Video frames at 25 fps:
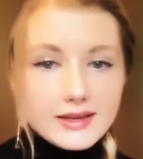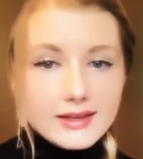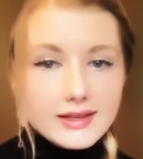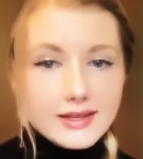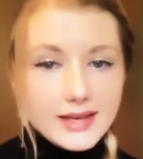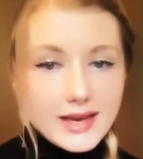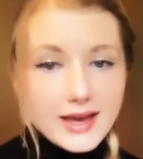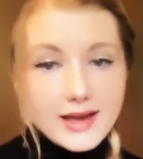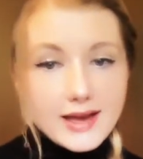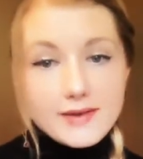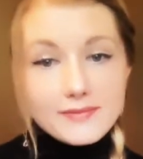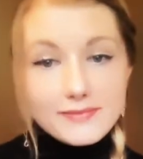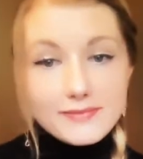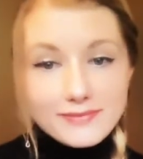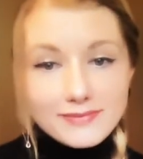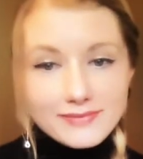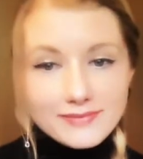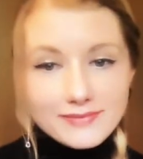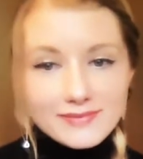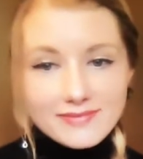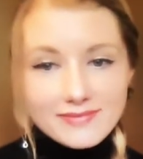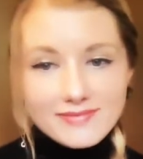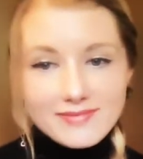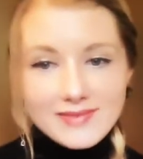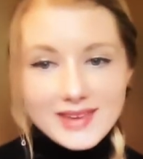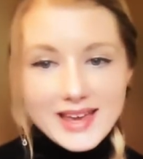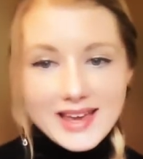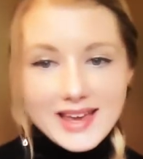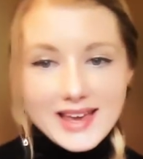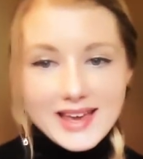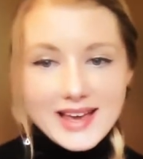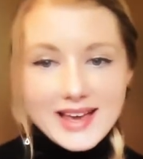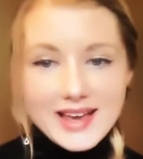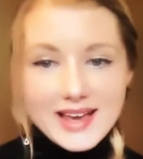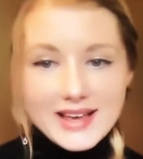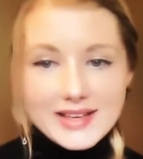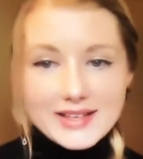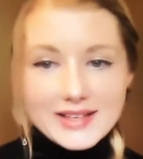Yeah.
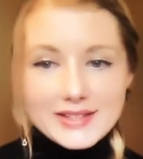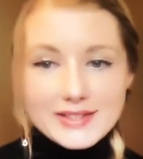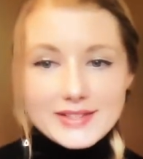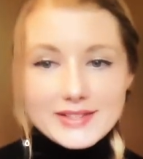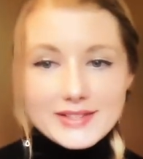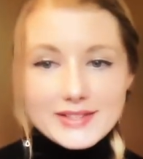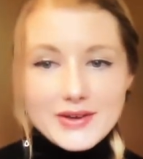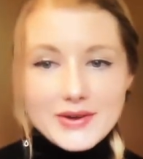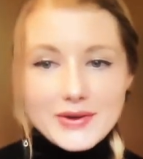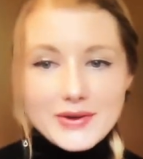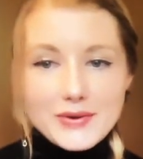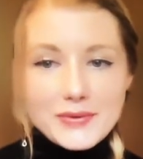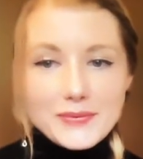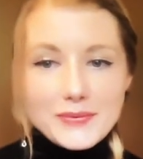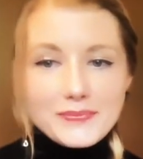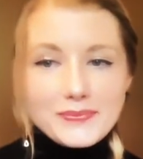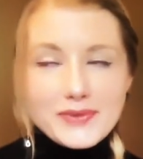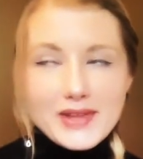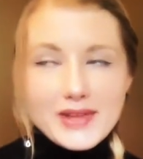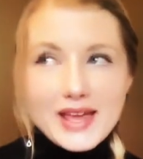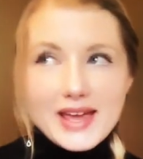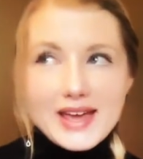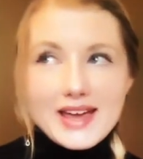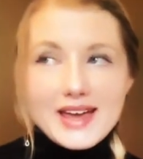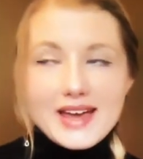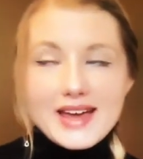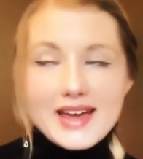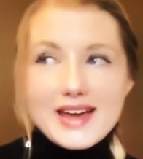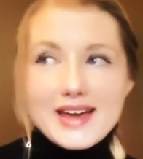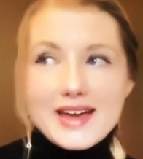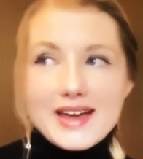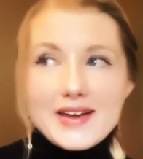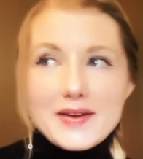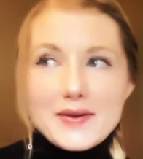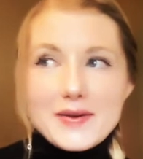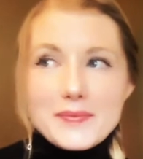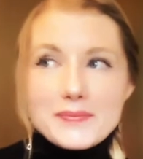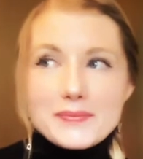So
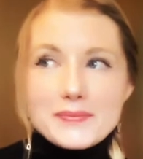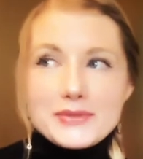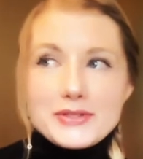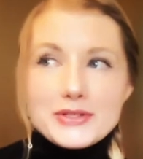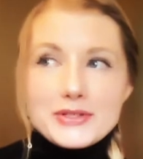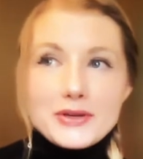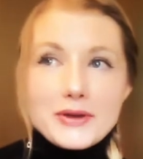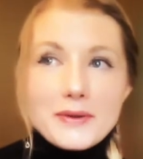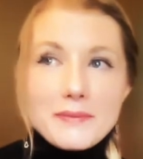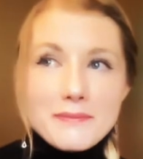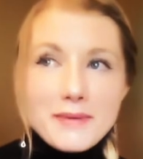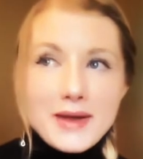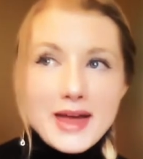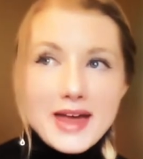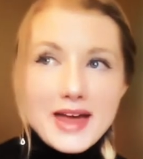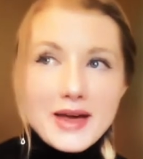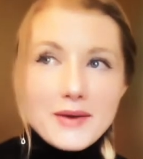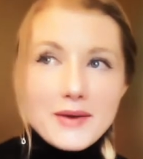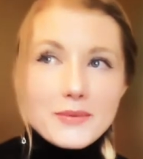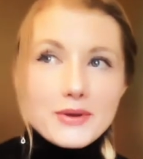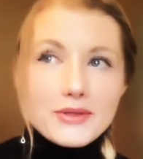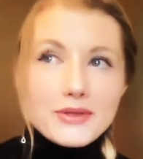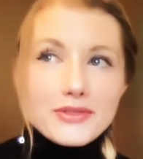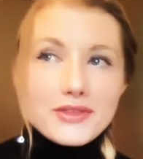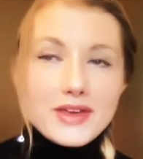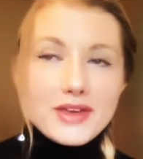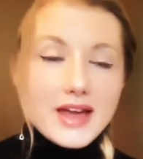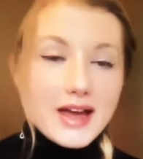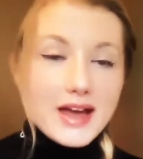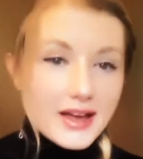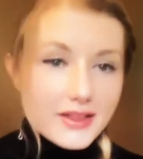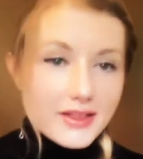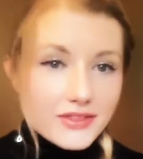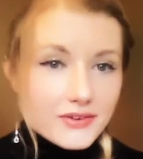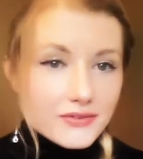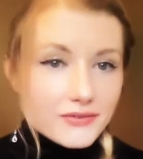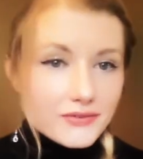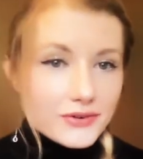to compare with the
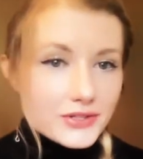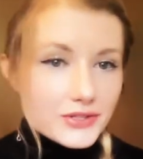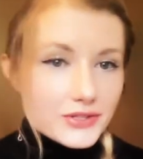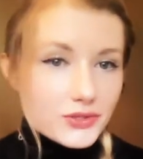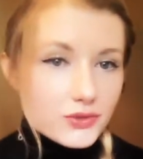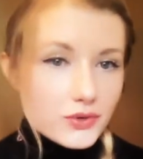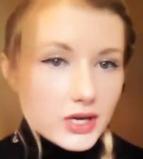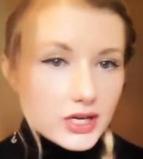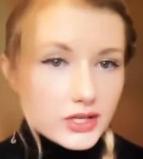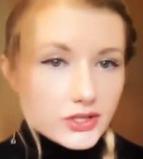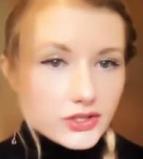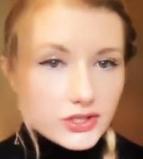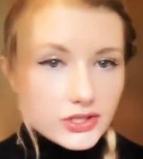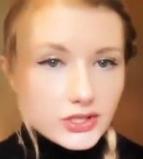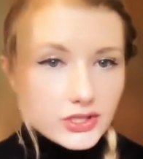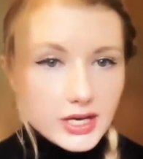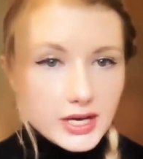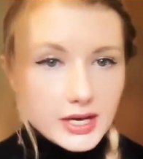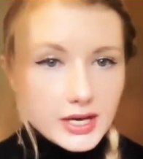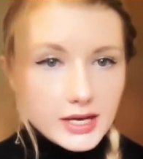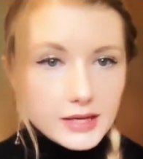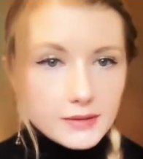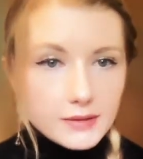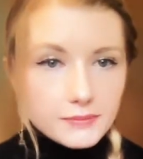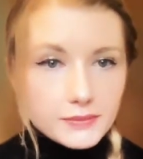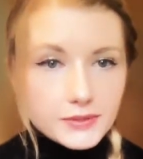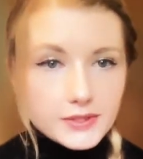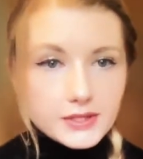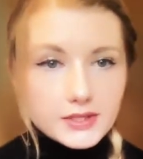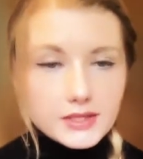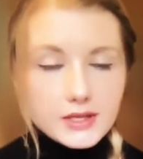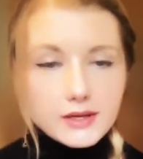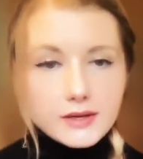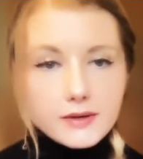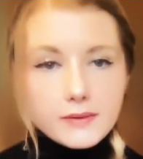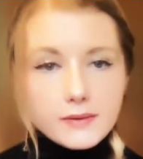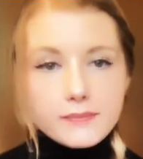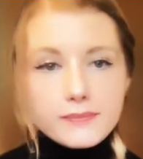other frustration types,
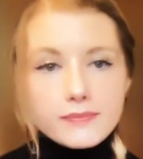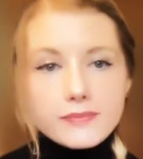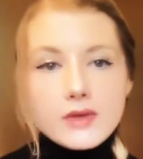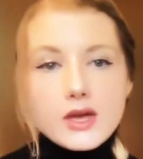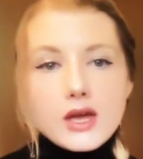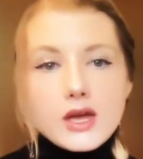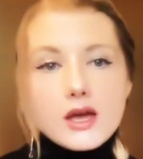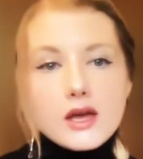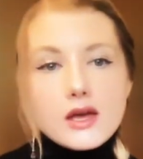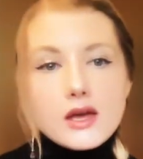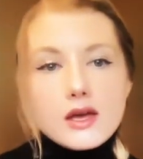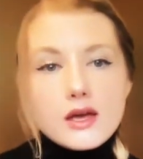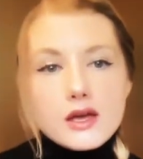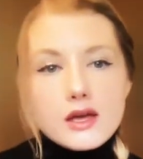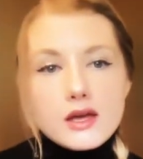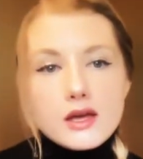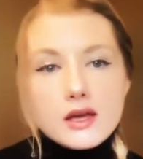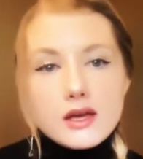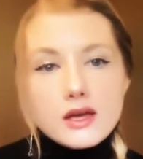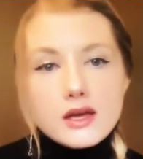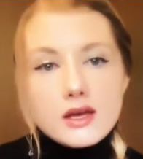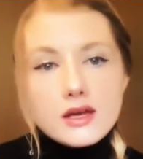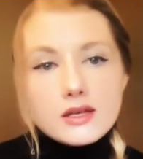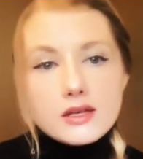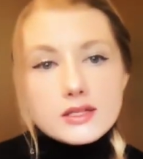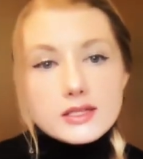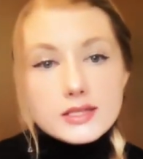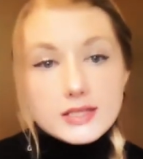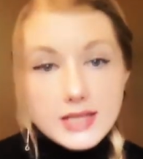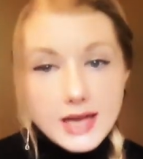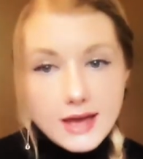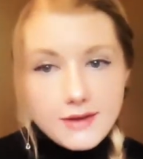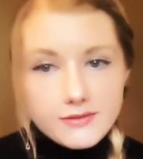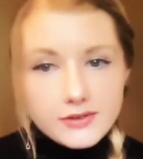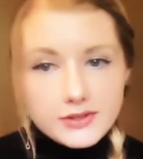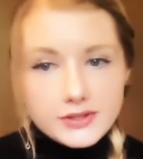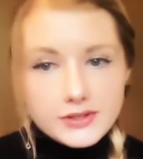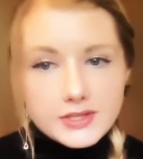
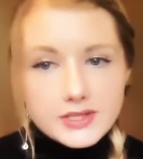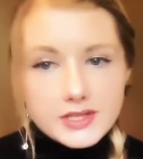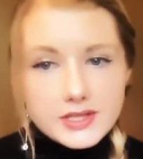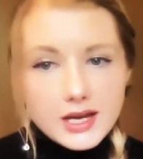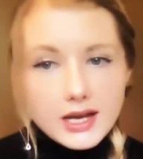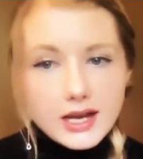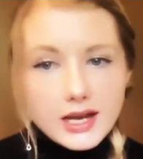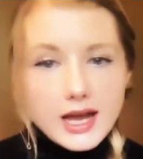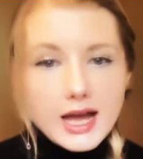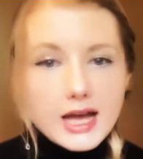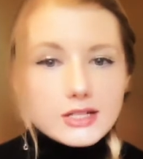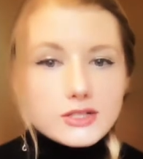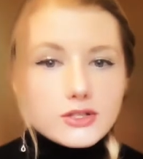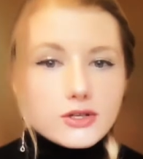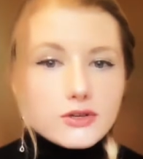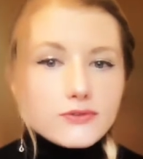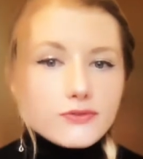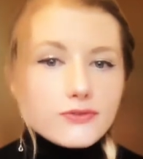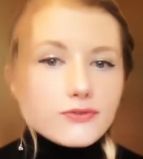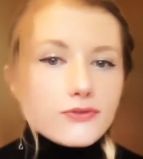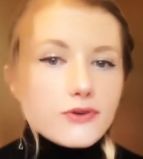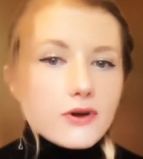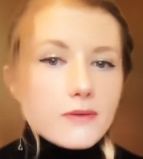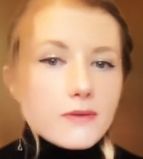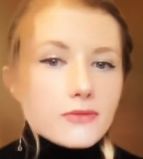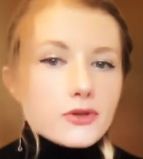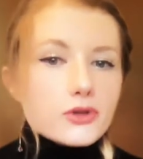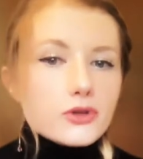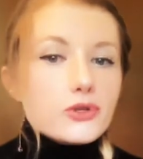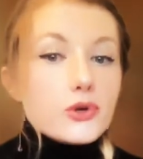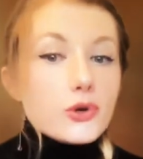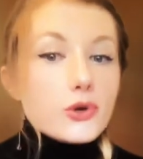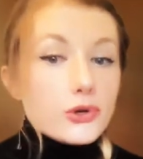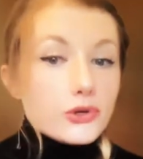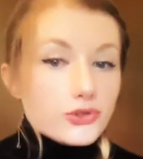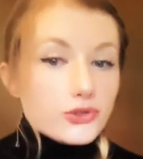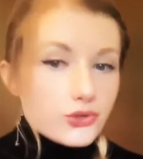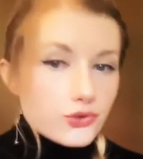sevens are cut off from the
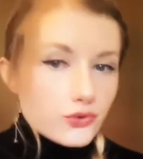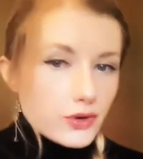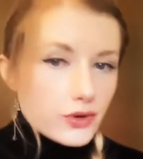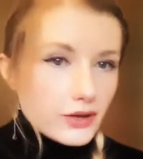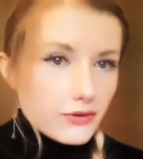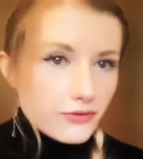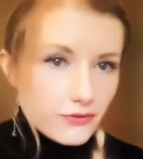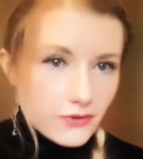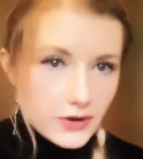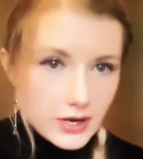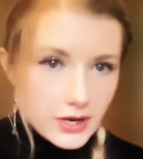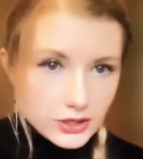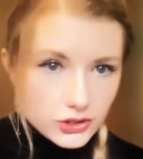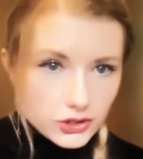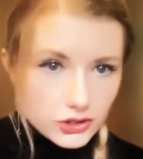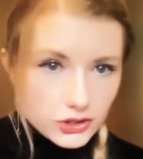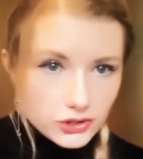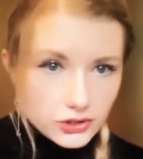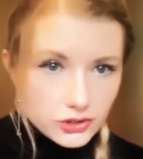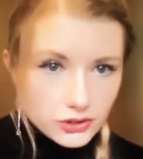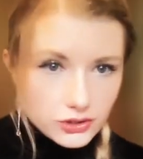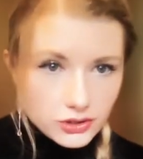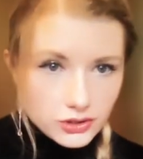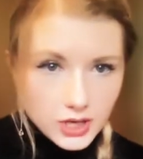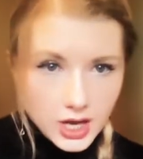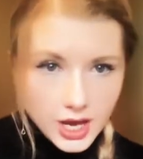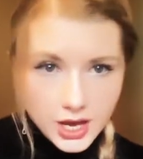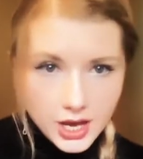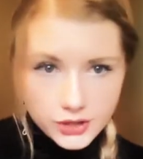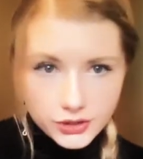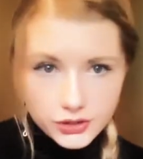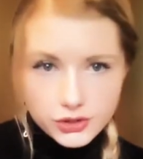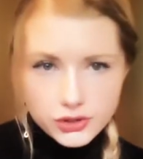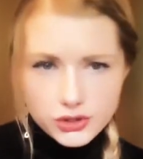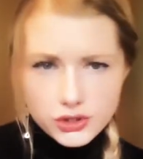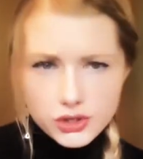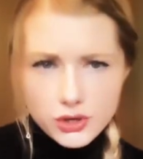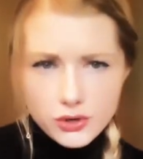nurturing function.
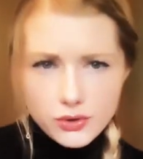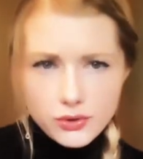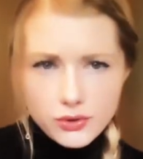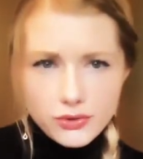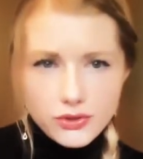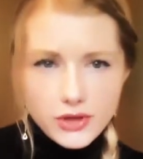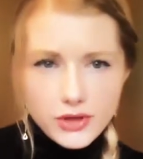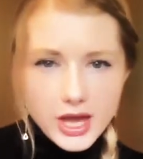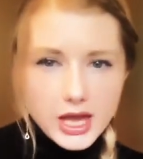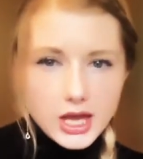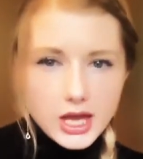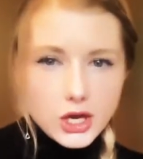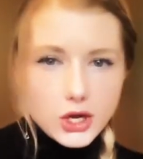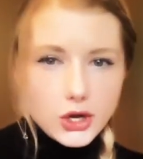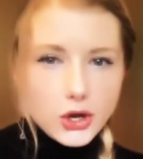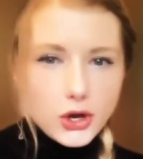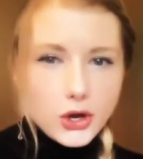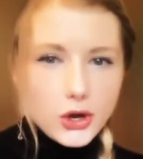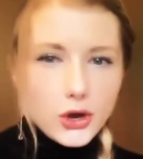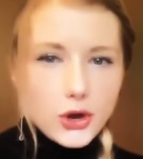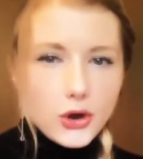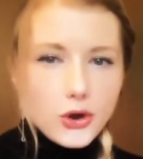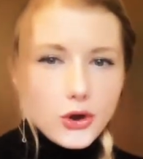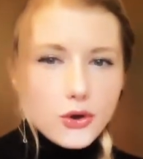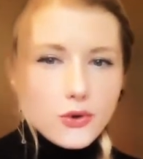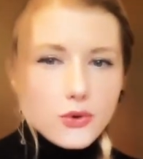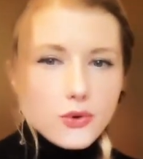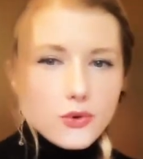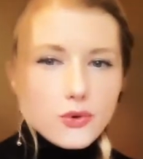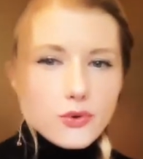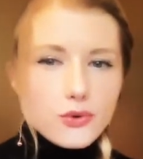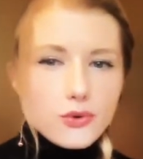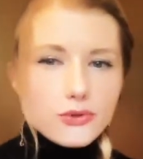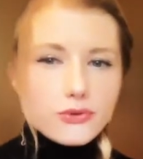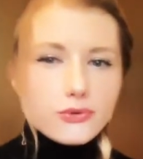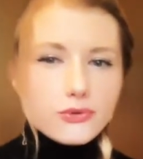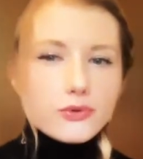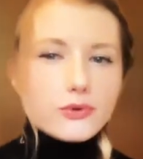So they
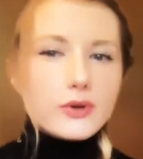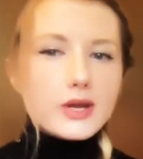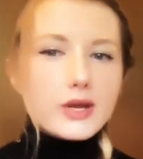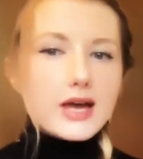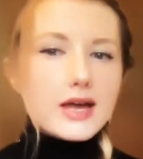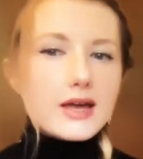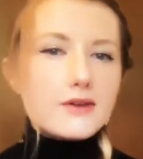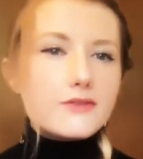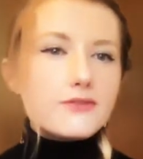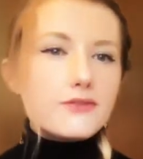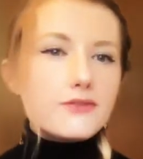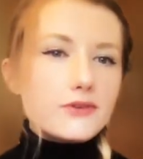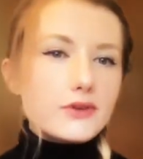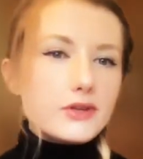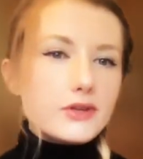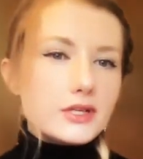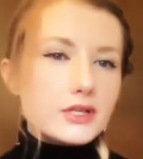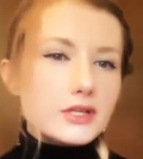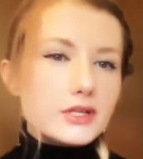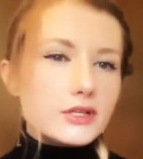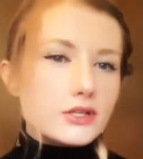go through life in an